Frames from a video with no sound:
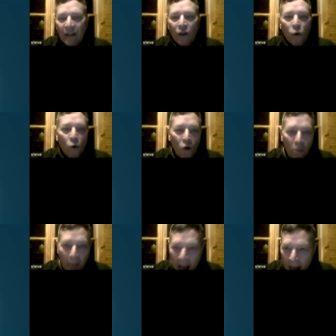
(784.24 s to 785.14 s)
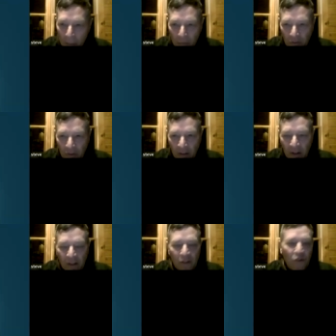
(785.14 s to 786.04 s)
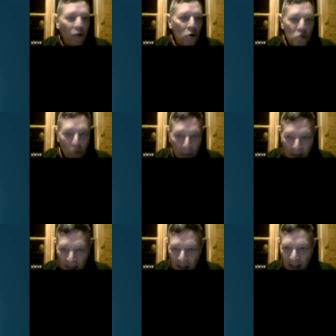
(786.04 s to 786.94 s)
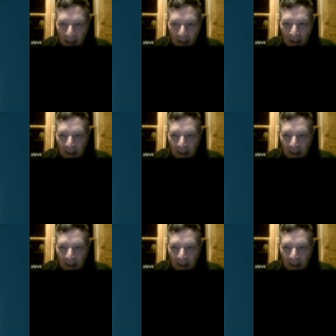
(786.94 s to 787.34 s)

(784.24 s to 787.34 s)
Google Maps, social media,